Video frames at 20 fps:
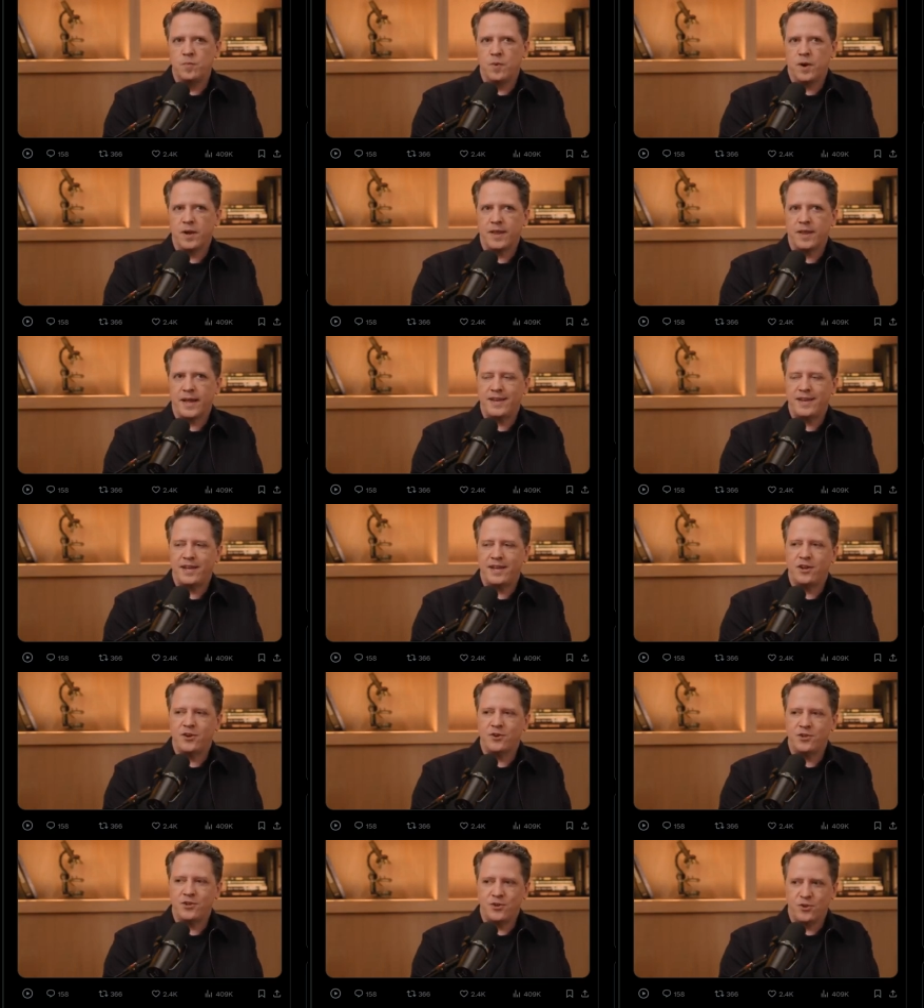I'd like to
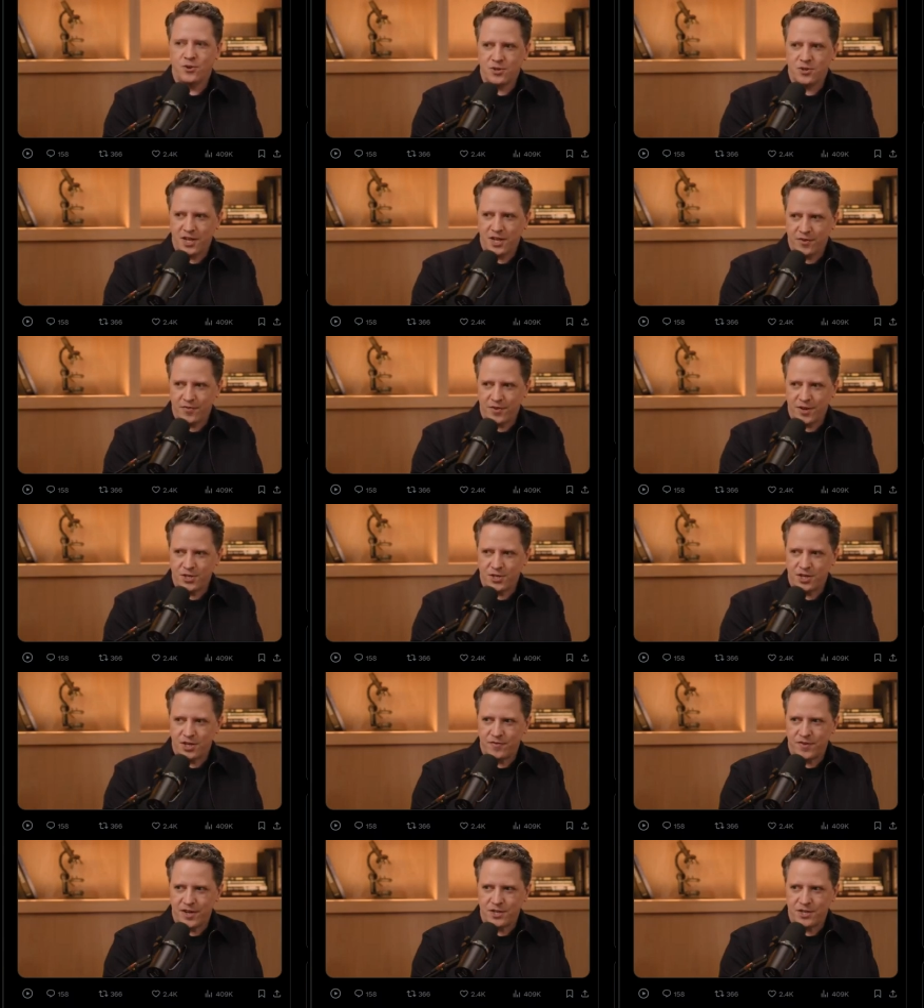hear your
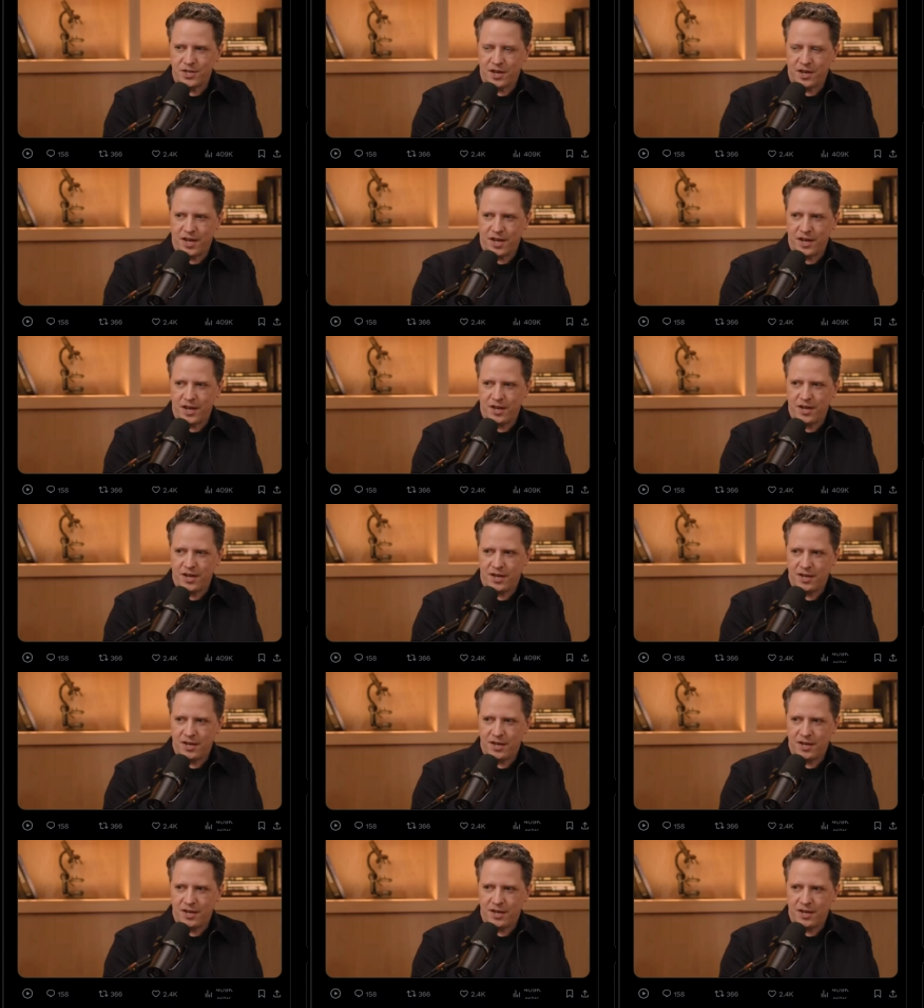definition of AGI.